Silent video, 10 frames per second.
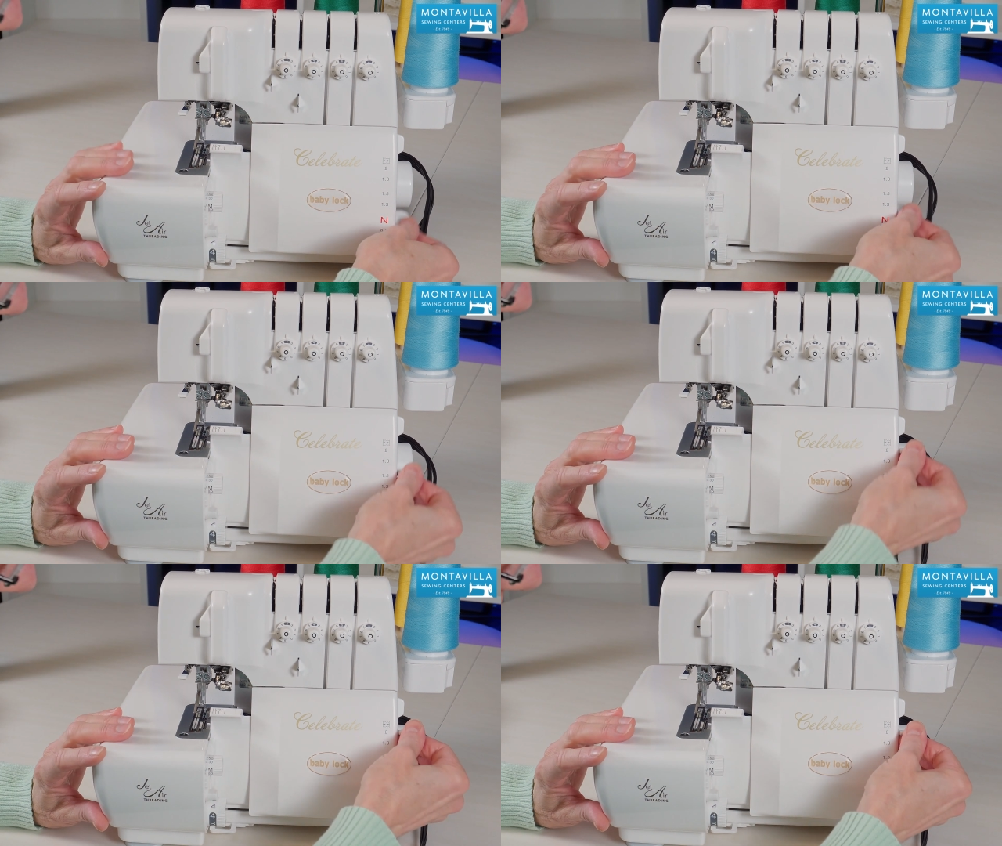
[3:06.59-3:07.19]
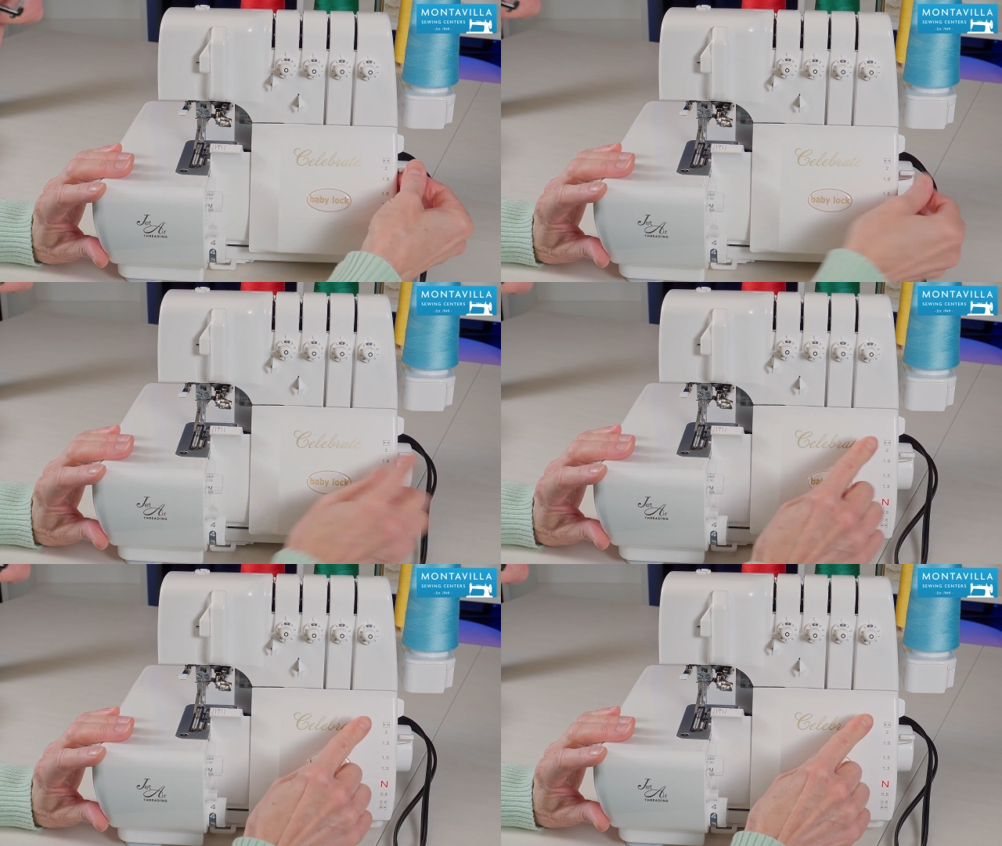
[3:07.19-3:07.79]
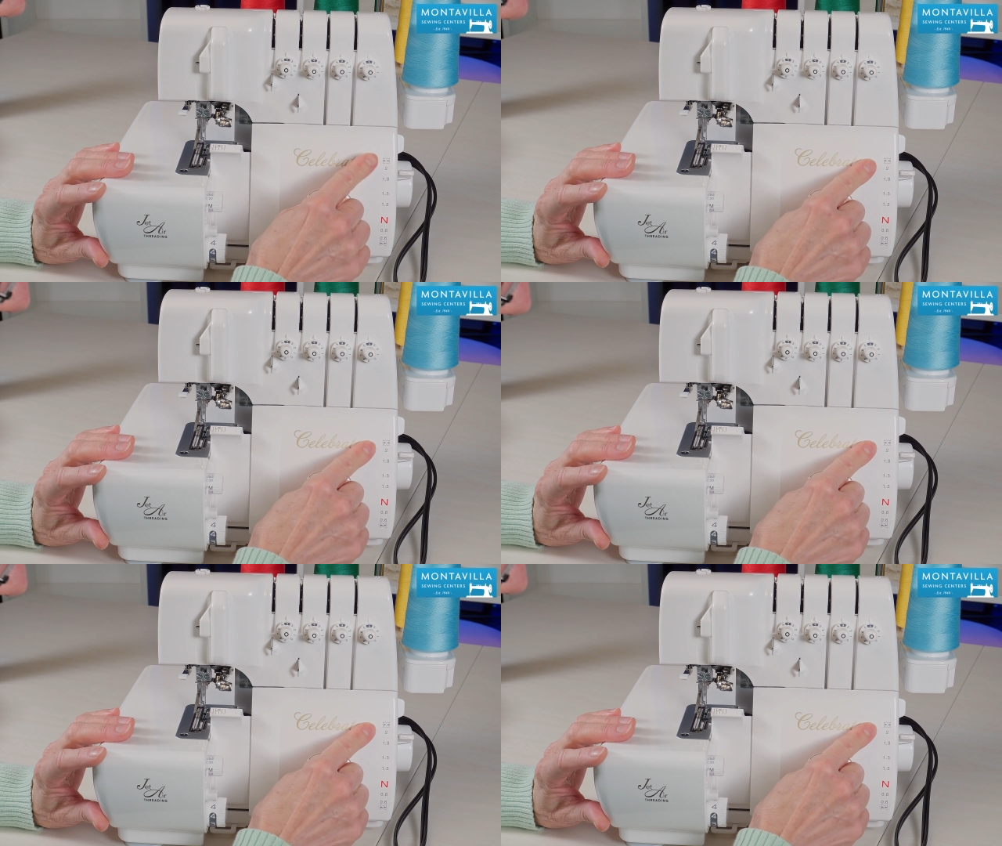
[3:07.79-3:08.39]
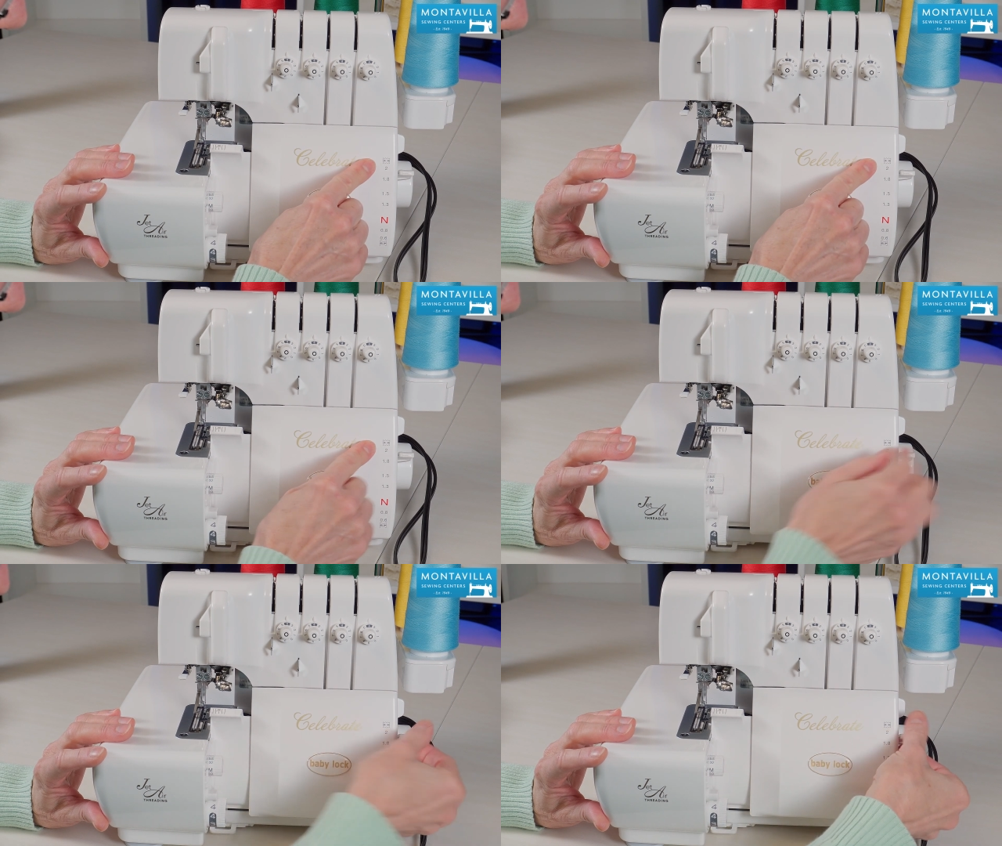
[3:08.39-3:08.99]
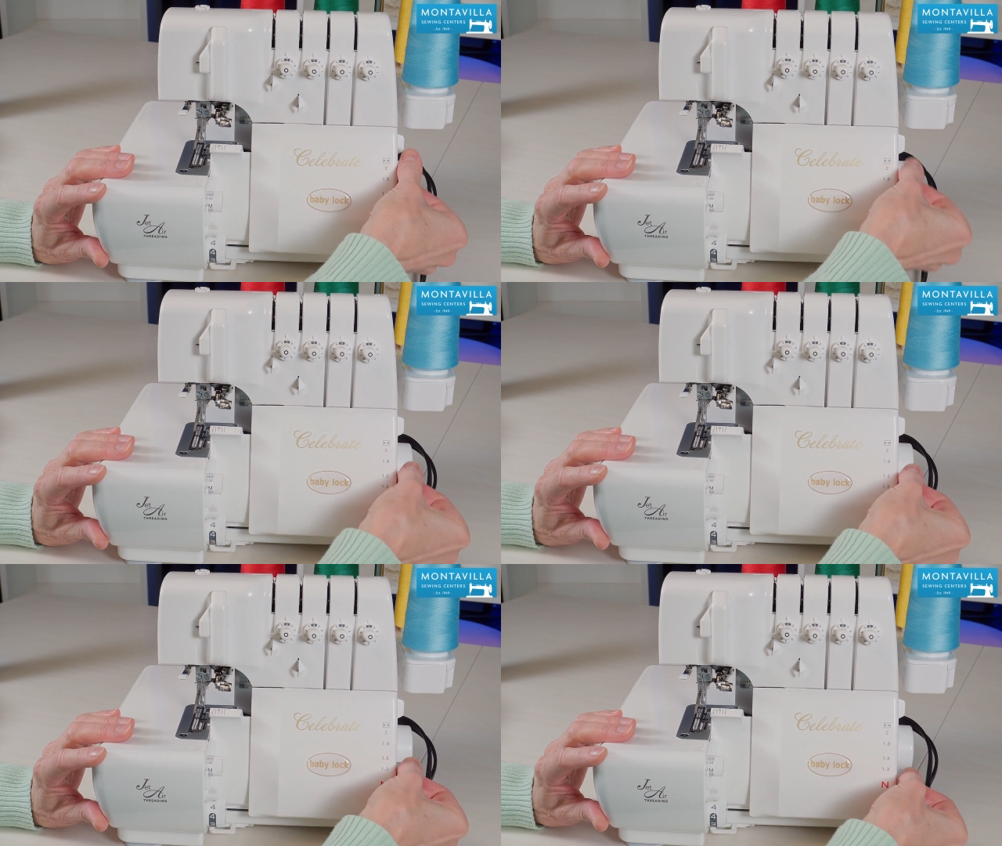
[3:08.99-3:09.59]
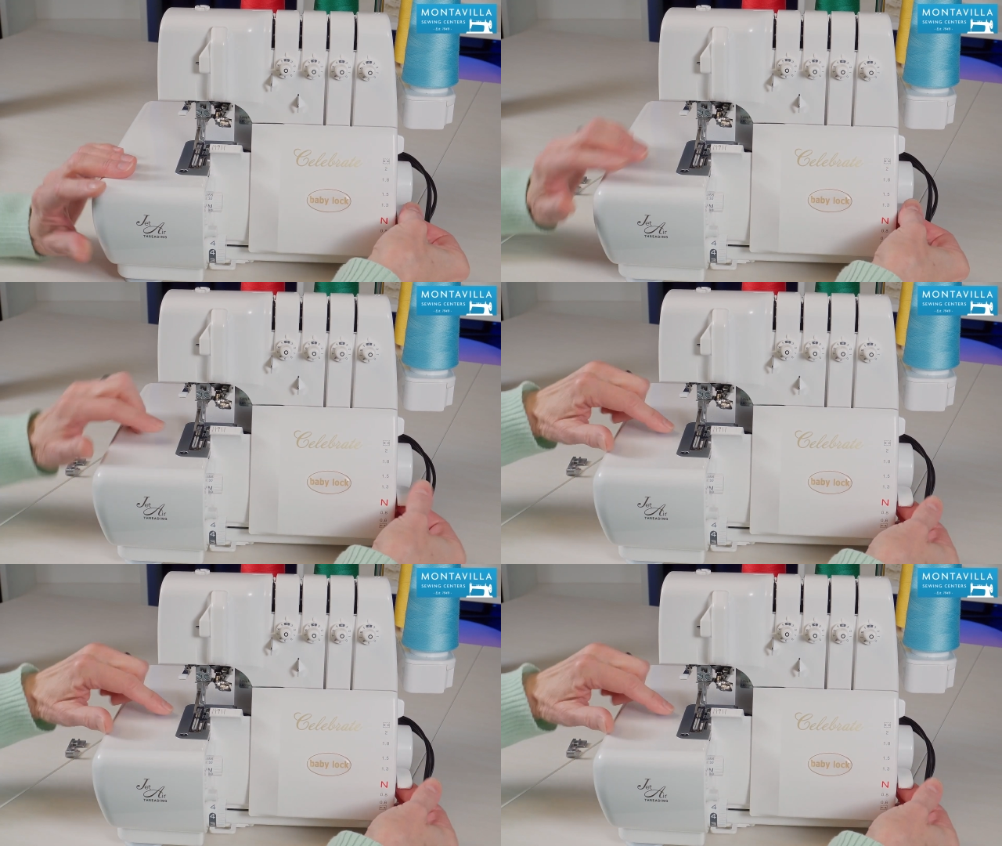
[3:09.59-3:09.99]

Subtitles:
[unreadable: no face in view]